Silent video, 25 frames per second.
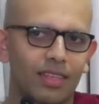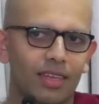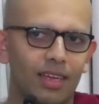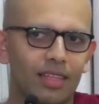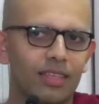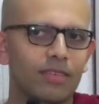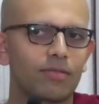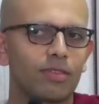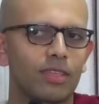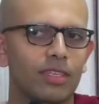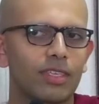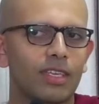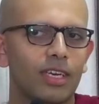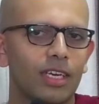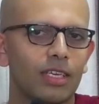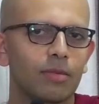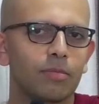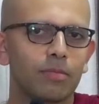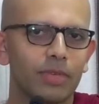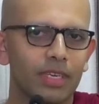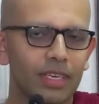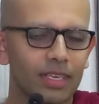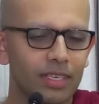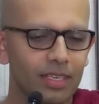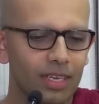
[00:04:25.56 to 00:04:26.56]
I think for the
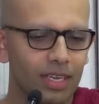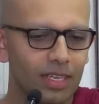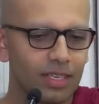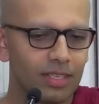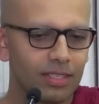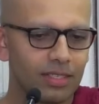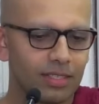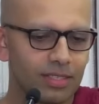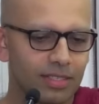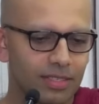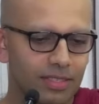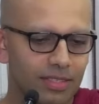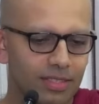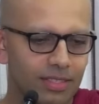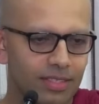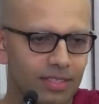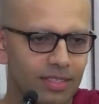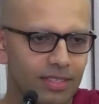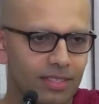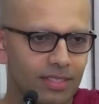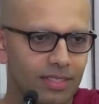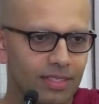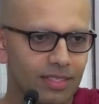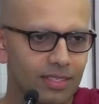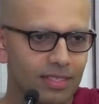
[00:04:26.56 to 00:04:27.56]
time being, I'll
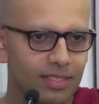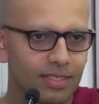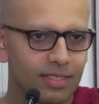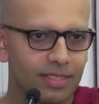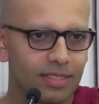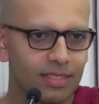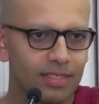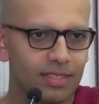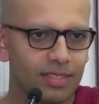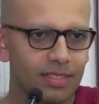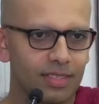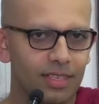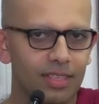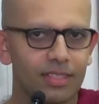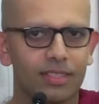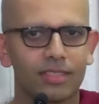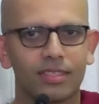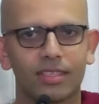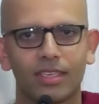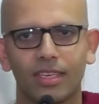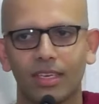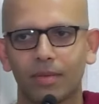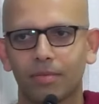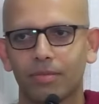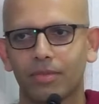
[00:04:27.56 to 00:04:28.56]

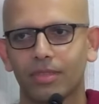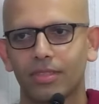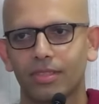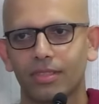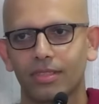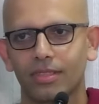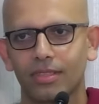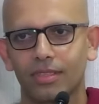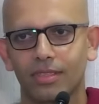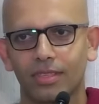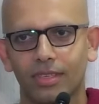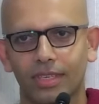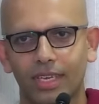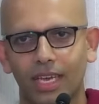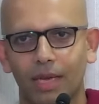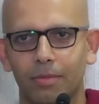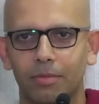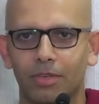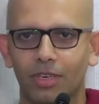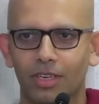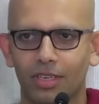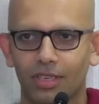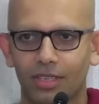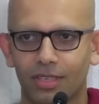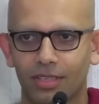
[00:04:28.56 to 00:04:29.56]
let's keep the
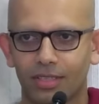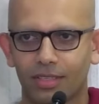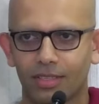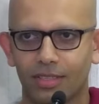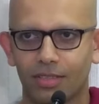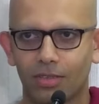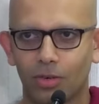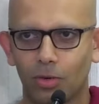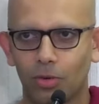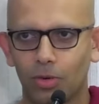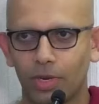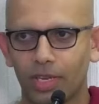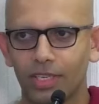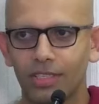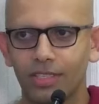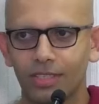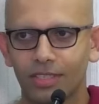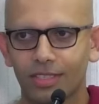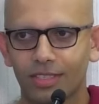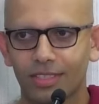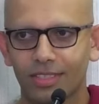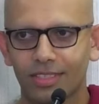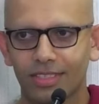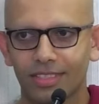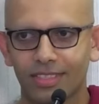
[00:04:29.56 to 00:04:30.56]
camera rolling.
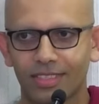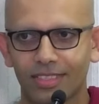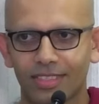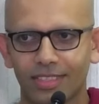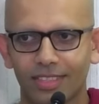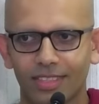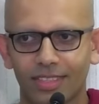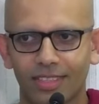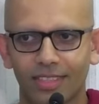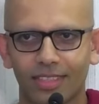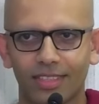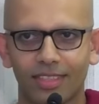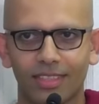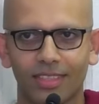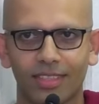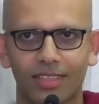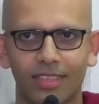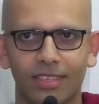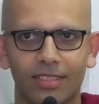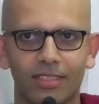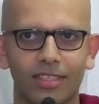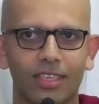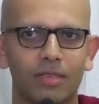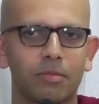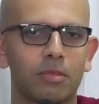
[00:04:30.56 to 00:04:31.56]

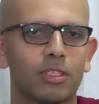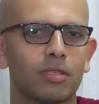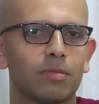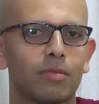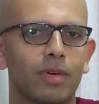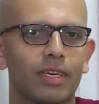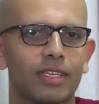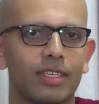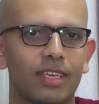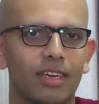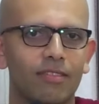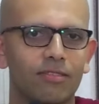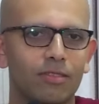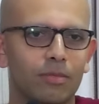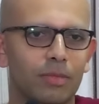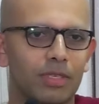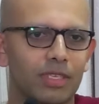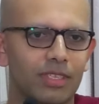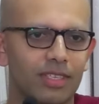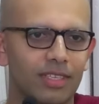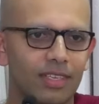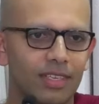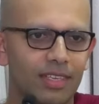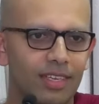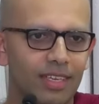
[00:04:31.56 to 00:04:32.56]
These sermons might have to
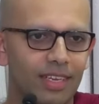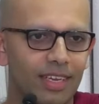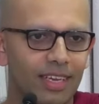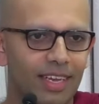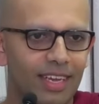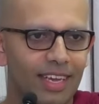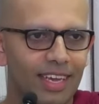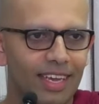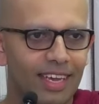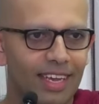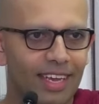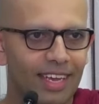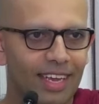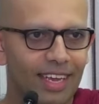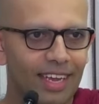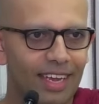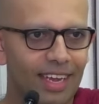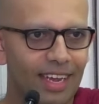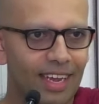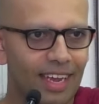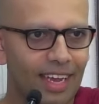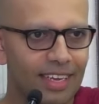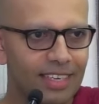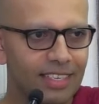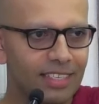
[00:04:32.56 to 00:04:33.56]
be
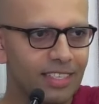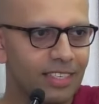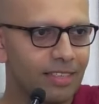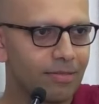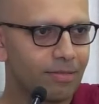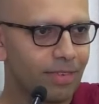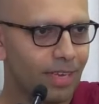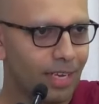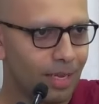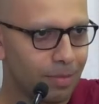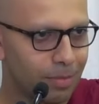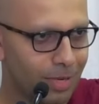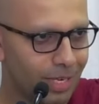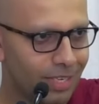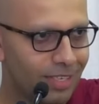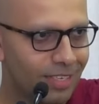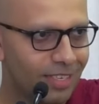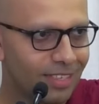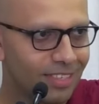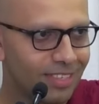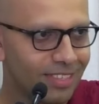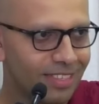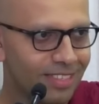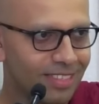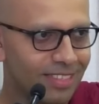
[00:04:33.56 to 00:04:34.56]
edited a fair
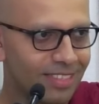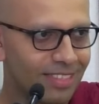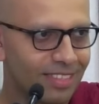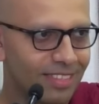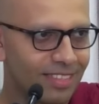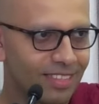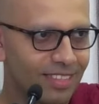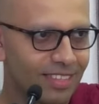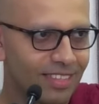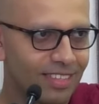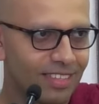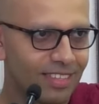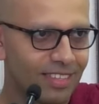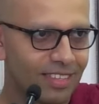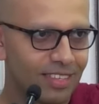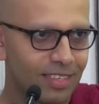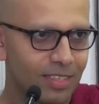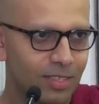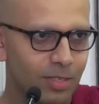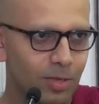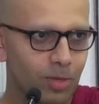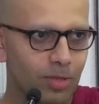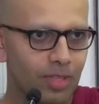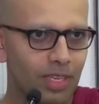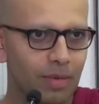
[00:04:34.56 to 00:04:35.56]
bit,
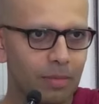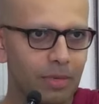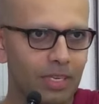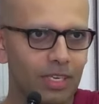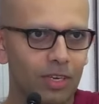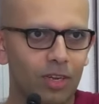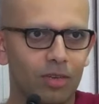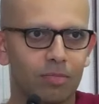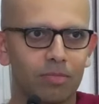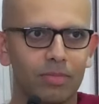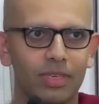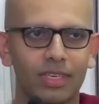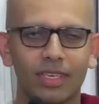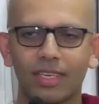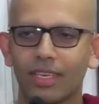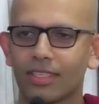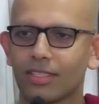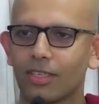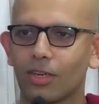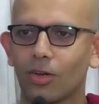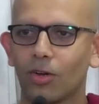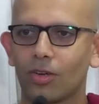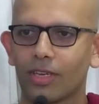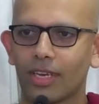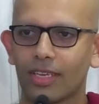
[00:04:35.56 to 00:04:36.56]
so they may not be
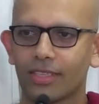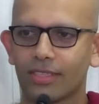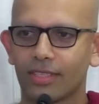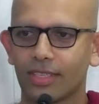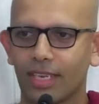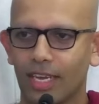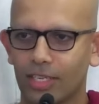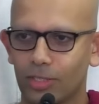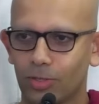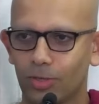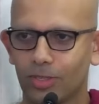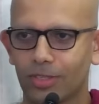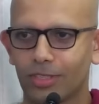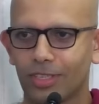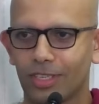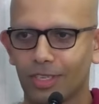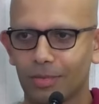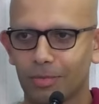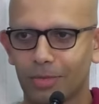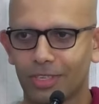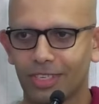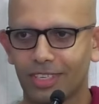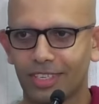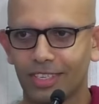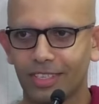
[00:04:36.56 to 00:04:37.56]
as long as the actual
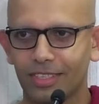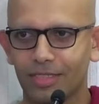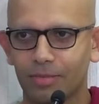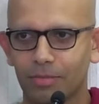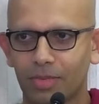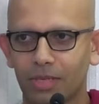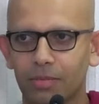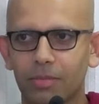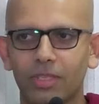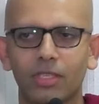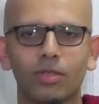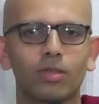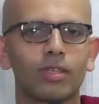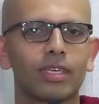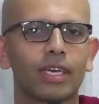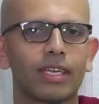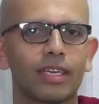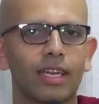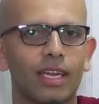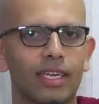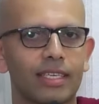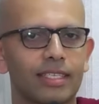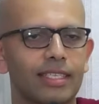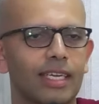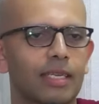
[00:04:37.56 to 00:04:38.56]
sermon is. Maybe you'll
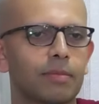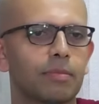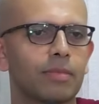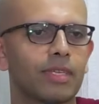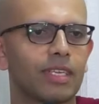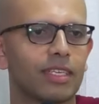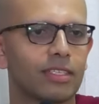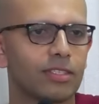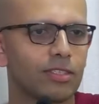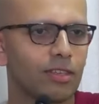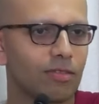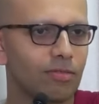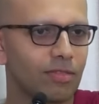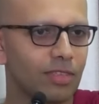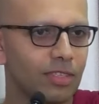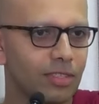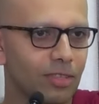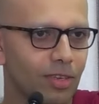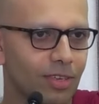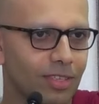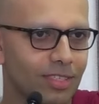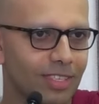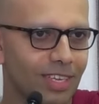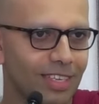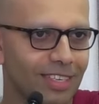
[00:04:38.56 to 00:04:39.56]
get like 10 minutes of
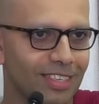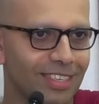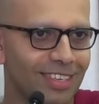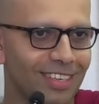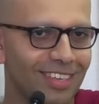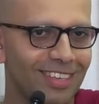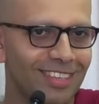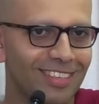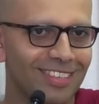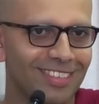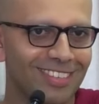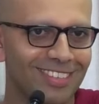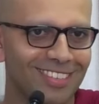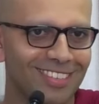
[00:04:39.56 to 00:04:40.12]
this on a Saturday.